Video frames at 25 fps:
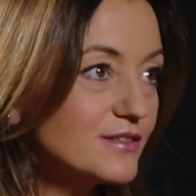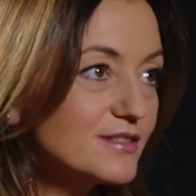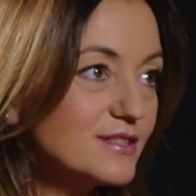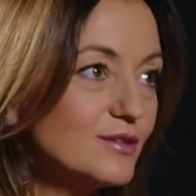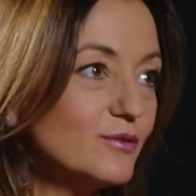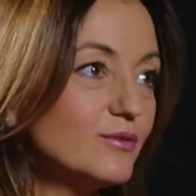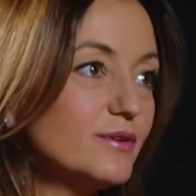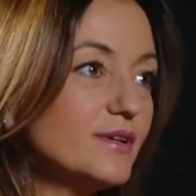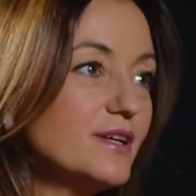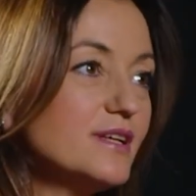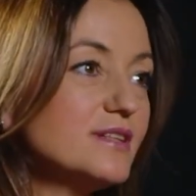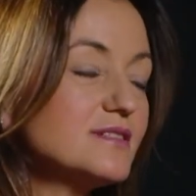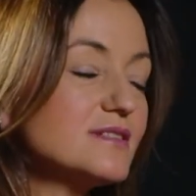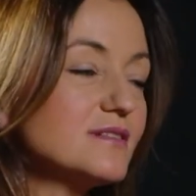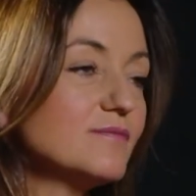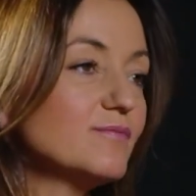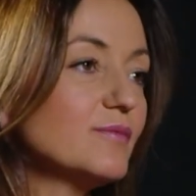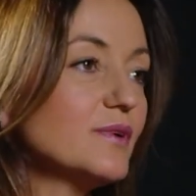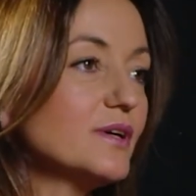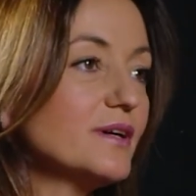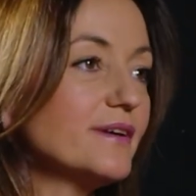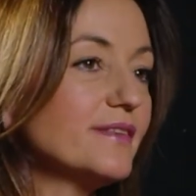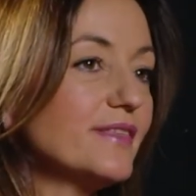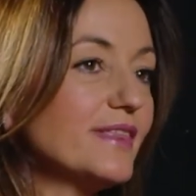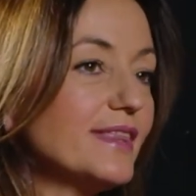So he's
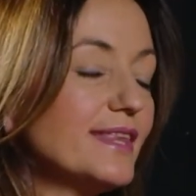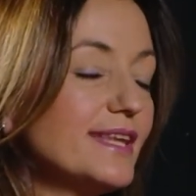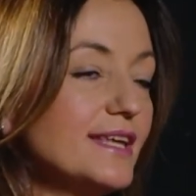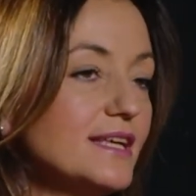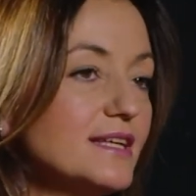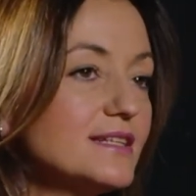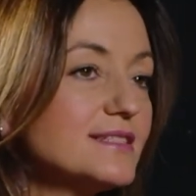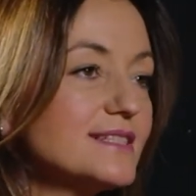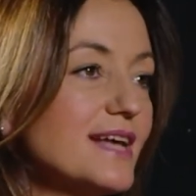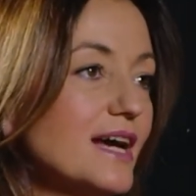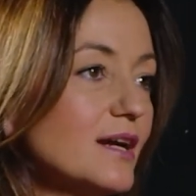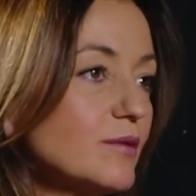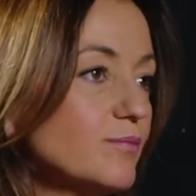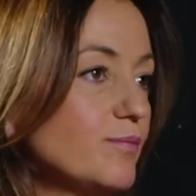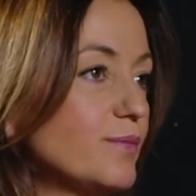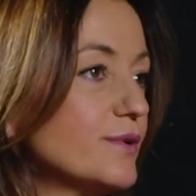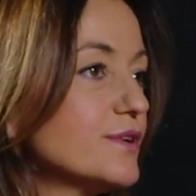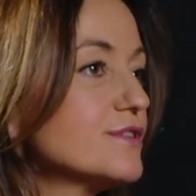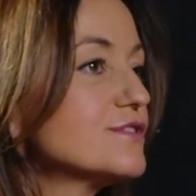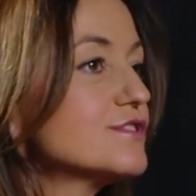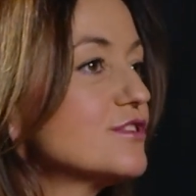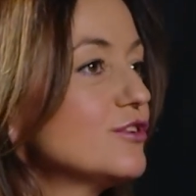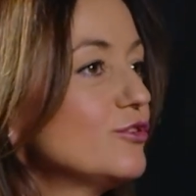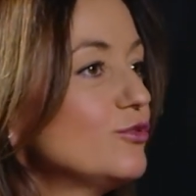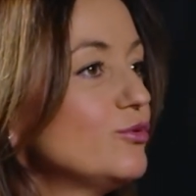the exact
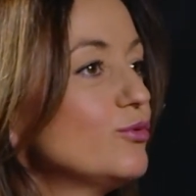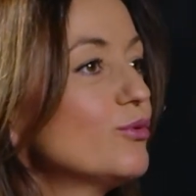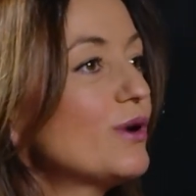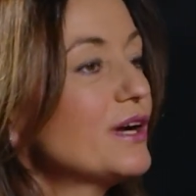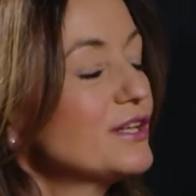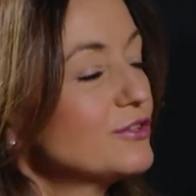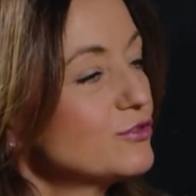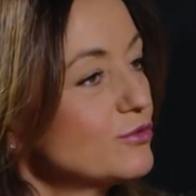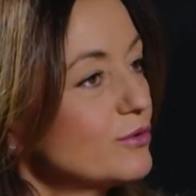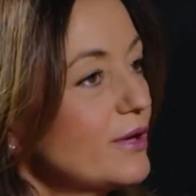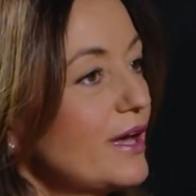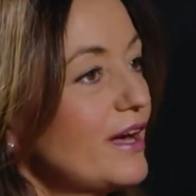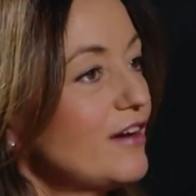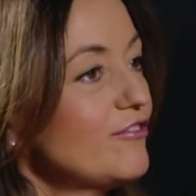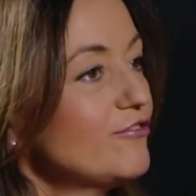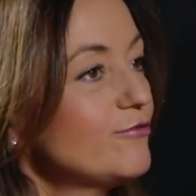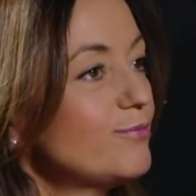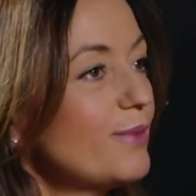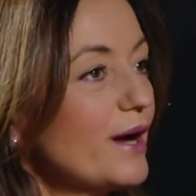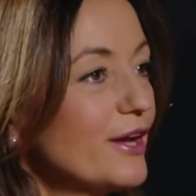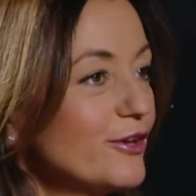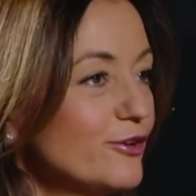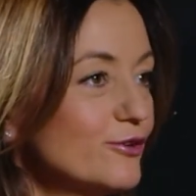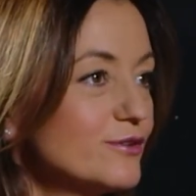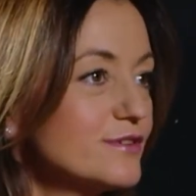person you want to have
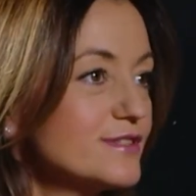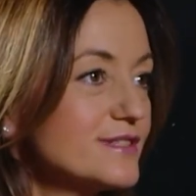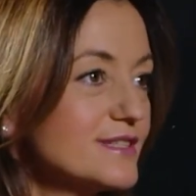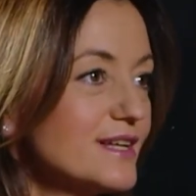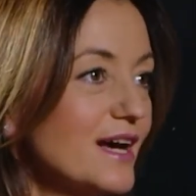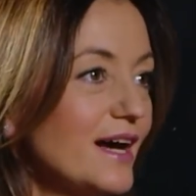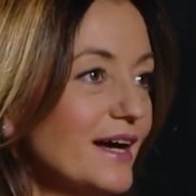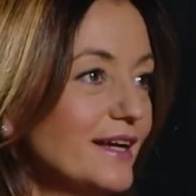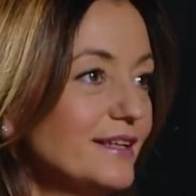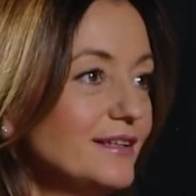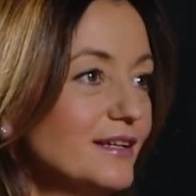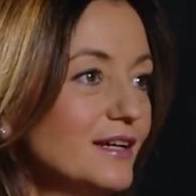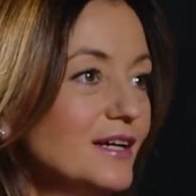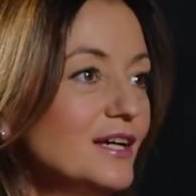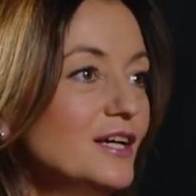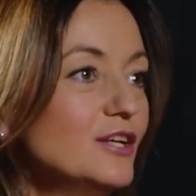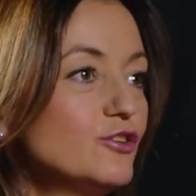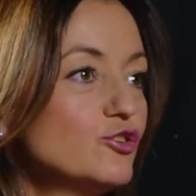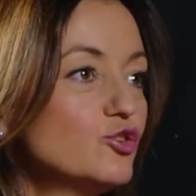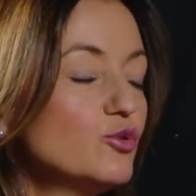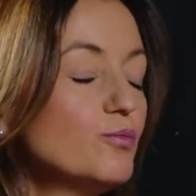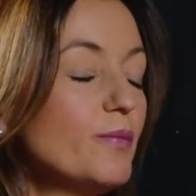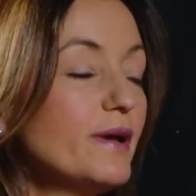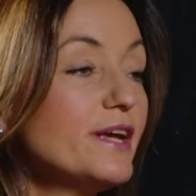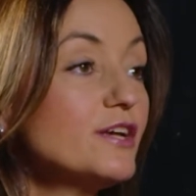by your side
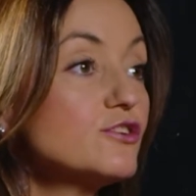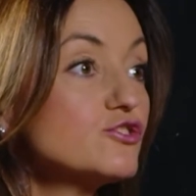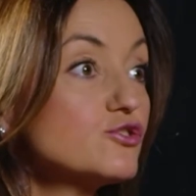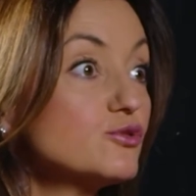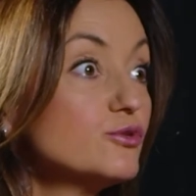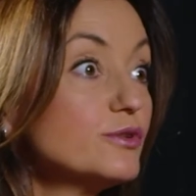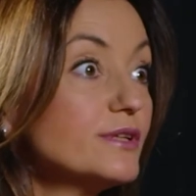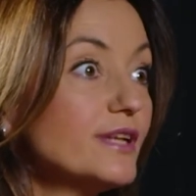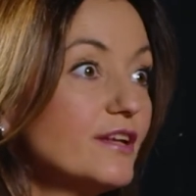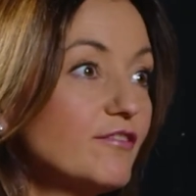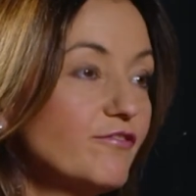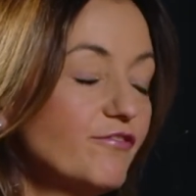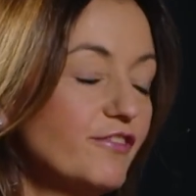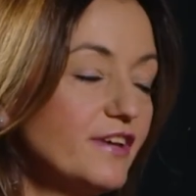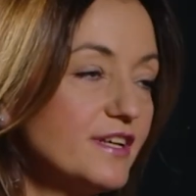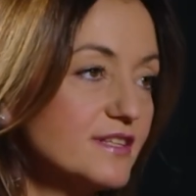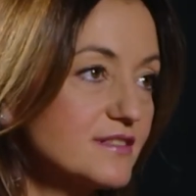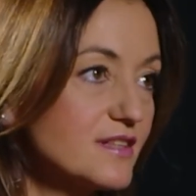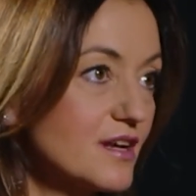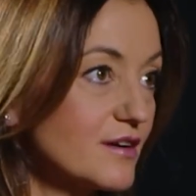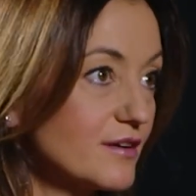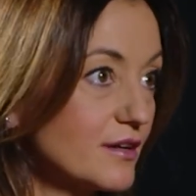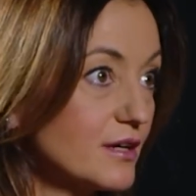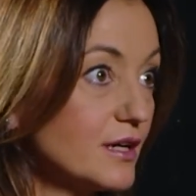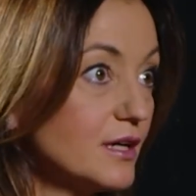to make sure that
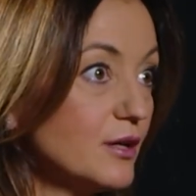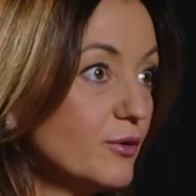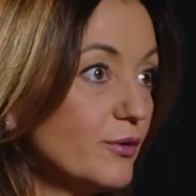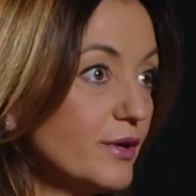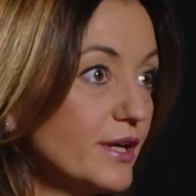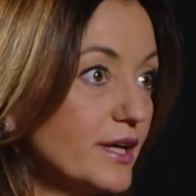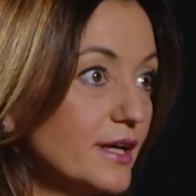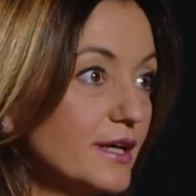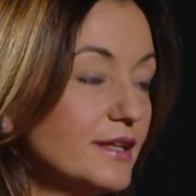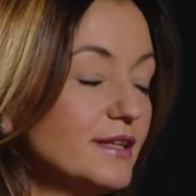things are going.